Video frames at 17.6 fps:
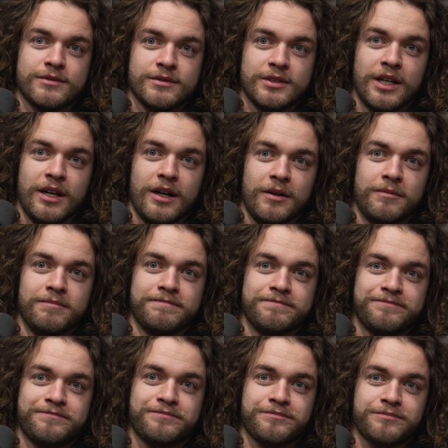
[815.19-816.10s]
Yeah.
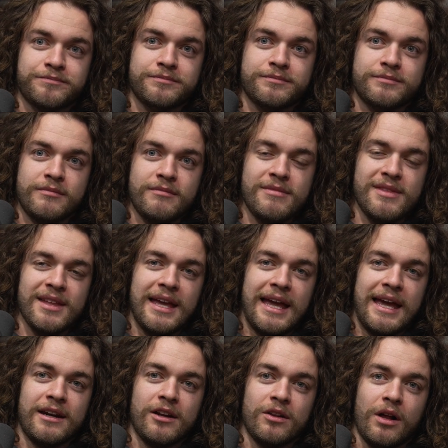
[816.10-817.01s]

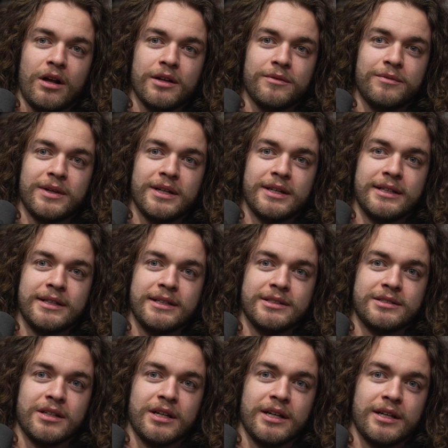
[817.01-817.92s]
And a lot of it
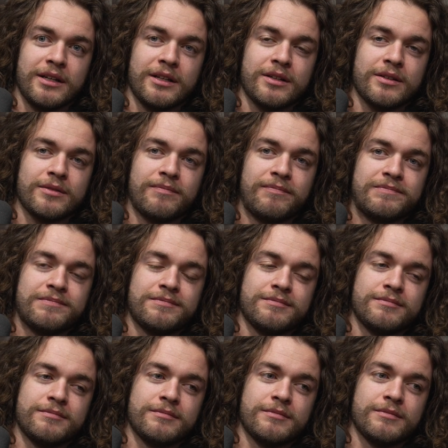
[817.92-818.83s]
is like,
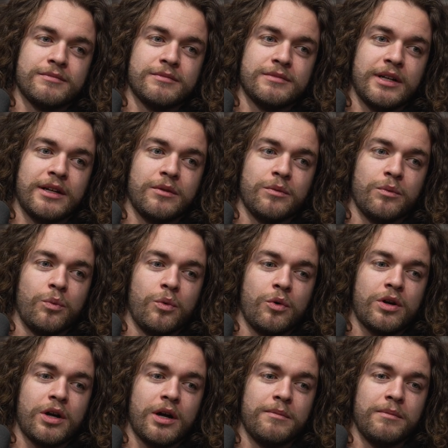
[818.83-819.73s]

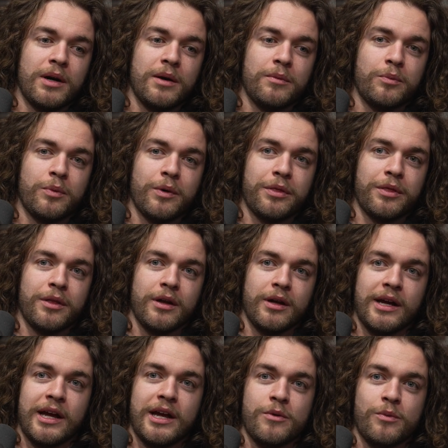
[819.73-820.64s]
we'll come up with
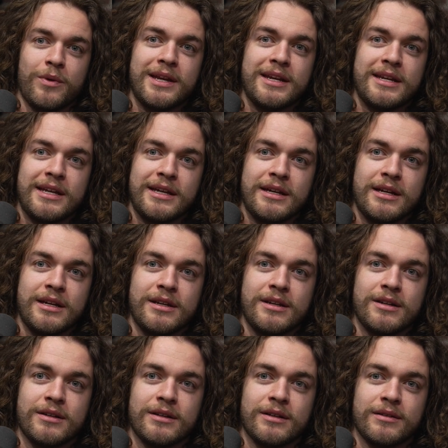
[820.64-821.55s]
hey, we
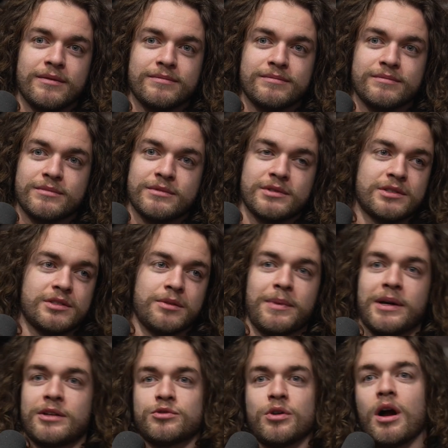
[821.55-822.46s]
need
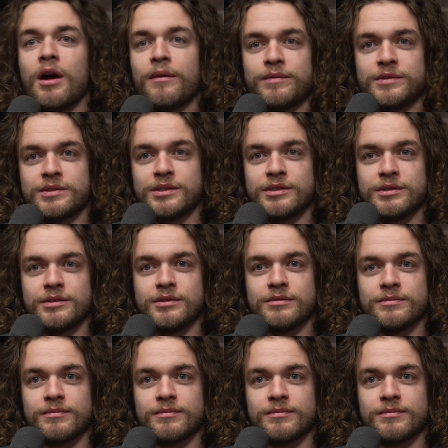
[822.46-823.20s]
some extra offices.